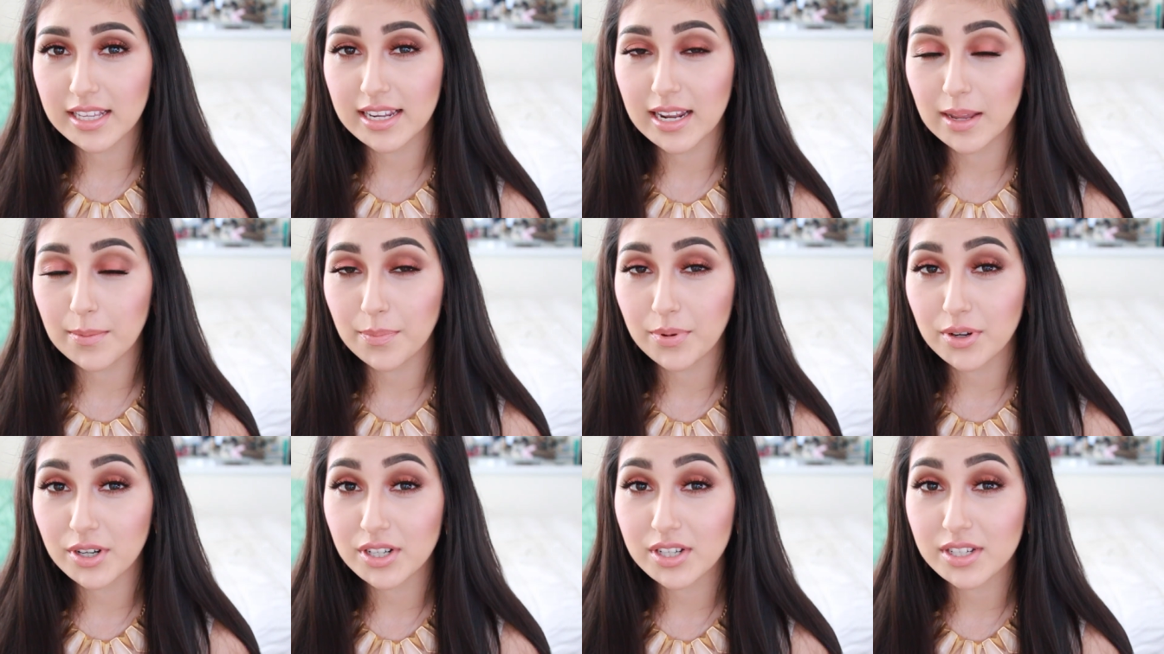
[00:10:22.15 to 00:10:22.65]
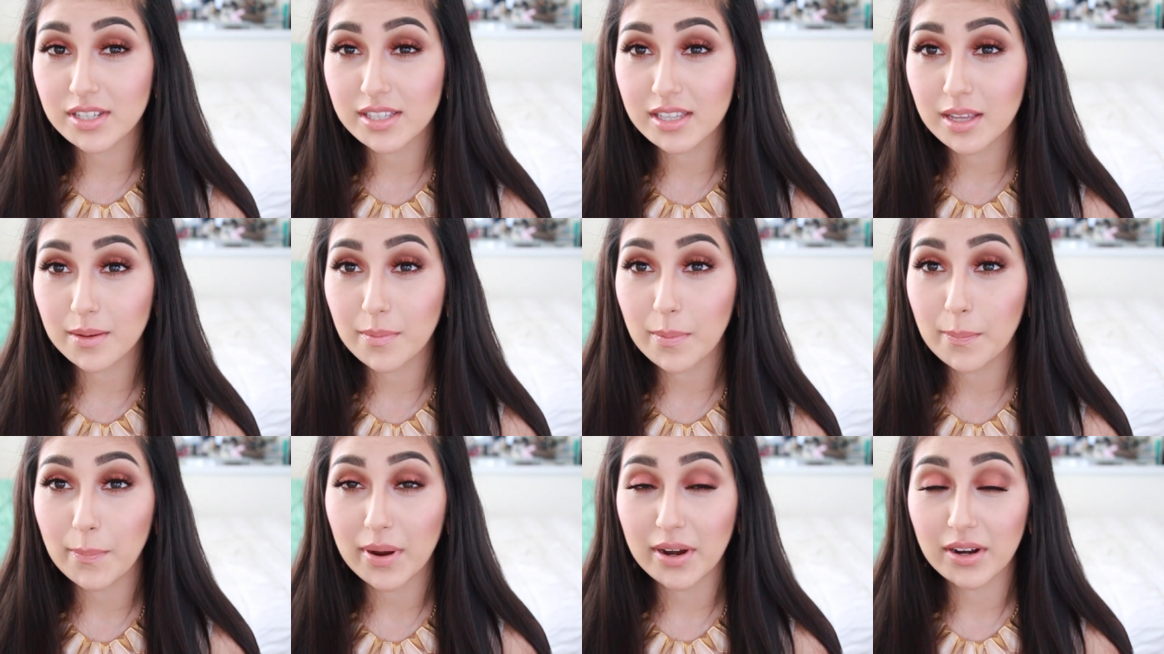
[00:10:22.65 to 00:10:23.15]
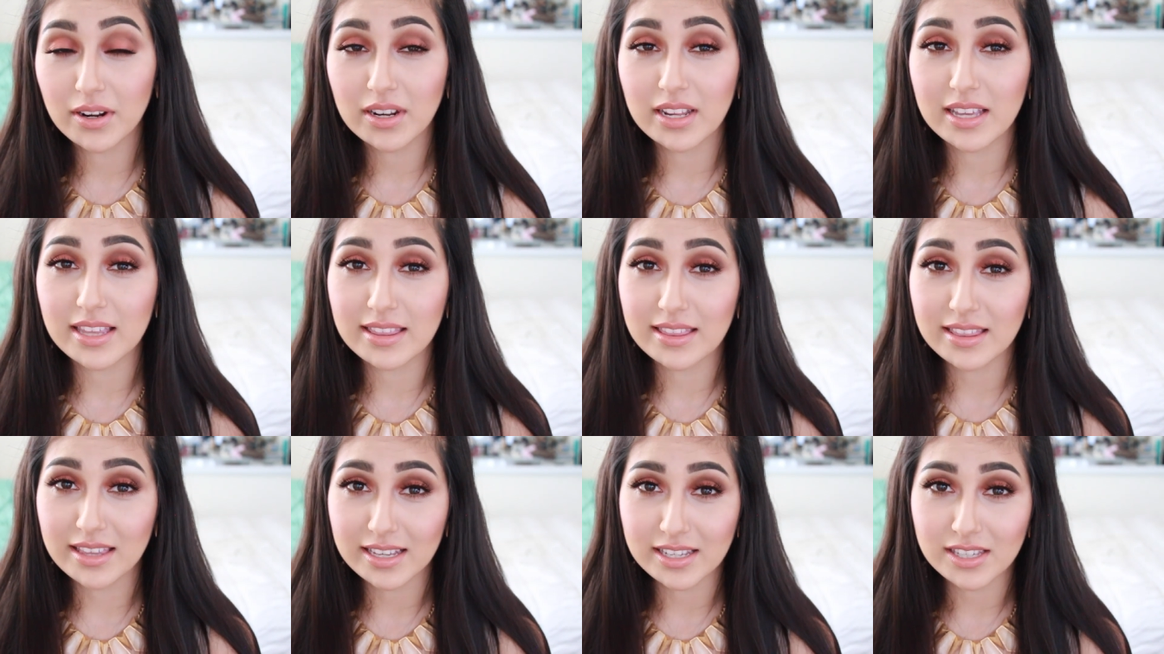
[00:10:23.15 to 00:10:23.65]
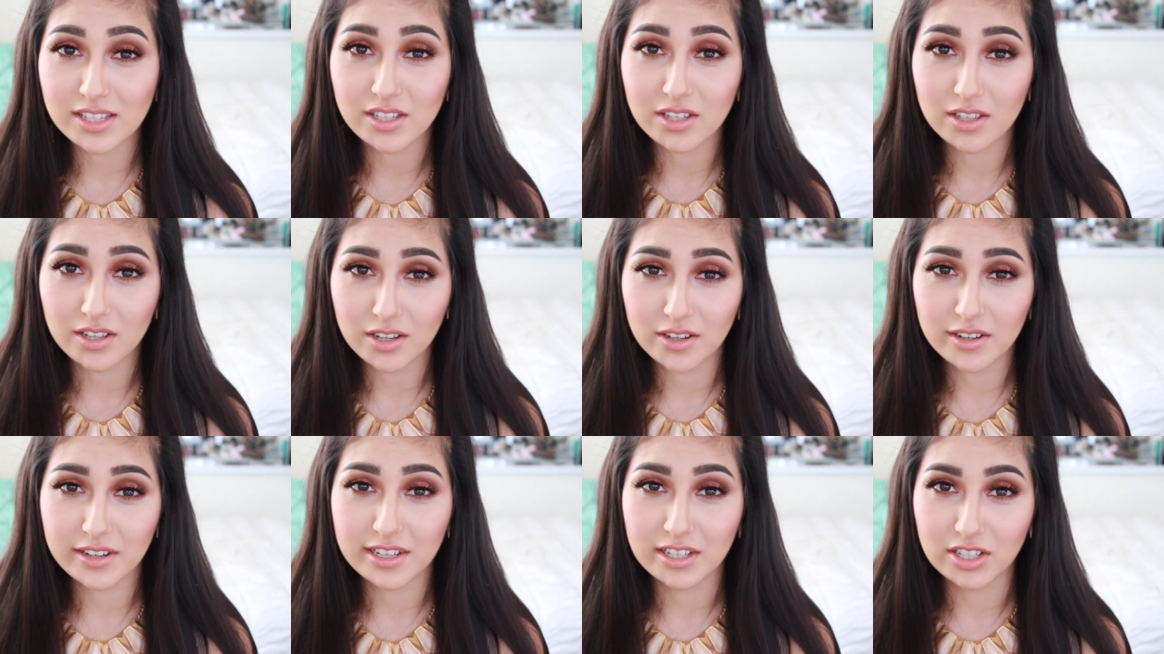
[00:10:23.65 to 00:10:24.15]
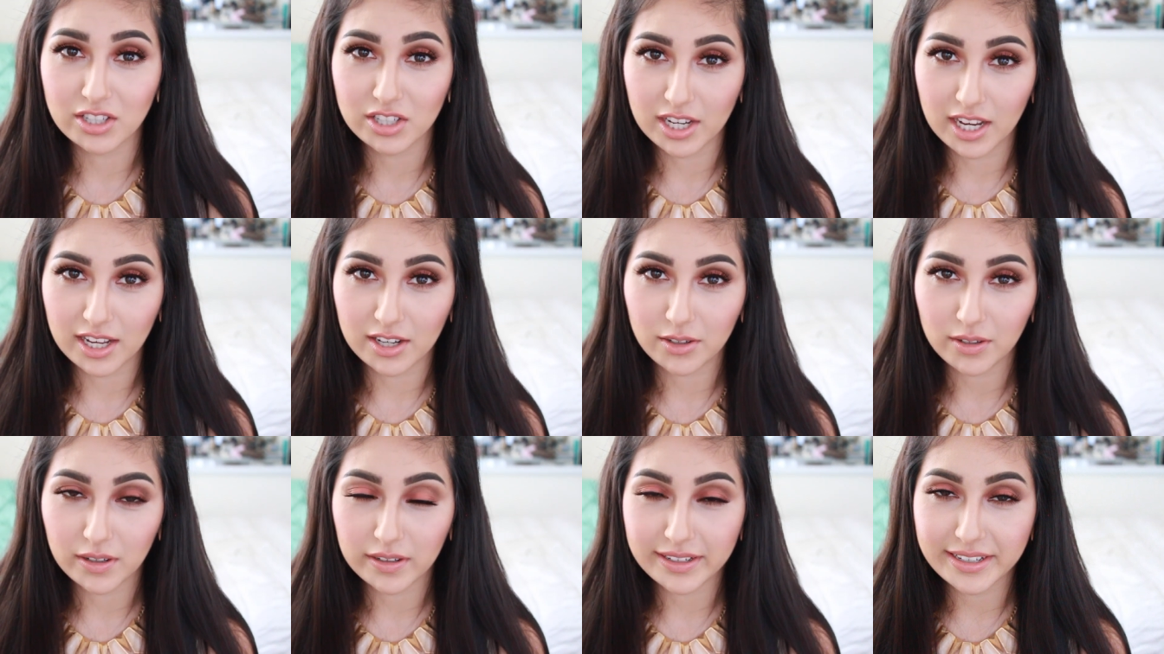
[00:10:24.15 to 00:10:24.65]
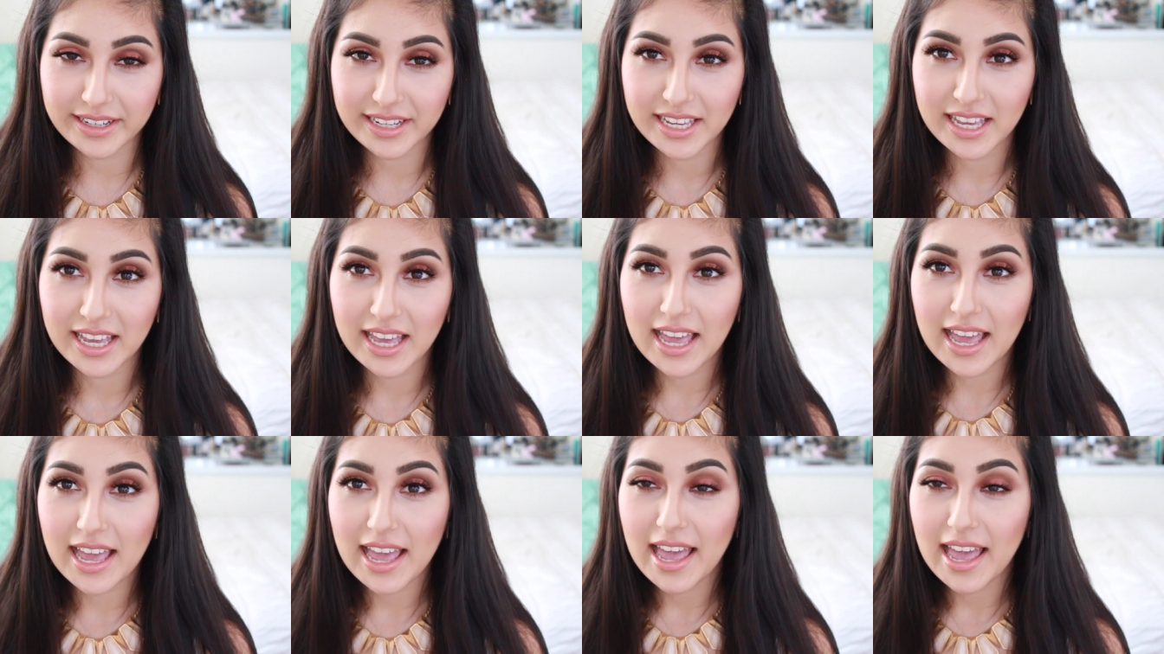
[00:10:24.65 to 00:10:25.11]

and I purchased them barely this year in January,